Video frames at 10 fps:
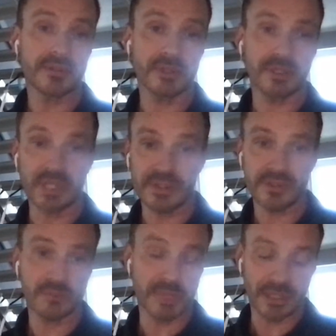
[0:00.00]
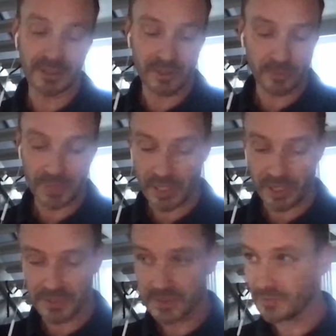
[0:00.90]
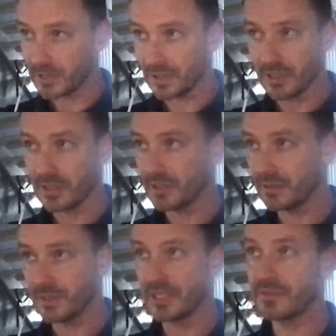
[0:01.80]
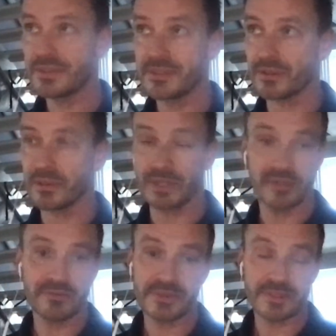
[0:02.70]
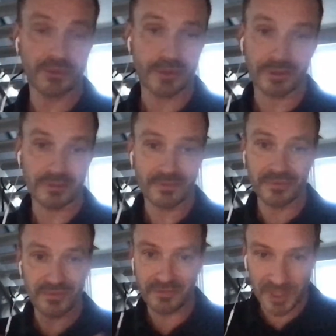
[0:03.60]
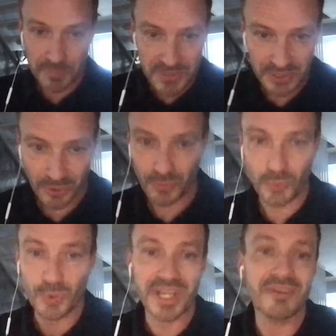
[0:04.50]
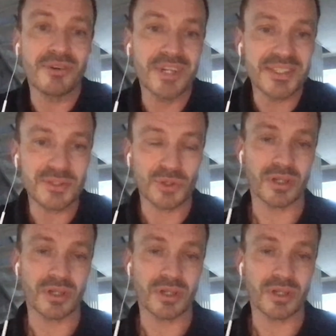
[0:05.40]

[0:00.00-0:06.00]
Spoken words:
So it needs to be in compliance with NITs or NIFT or FIPS or whatever is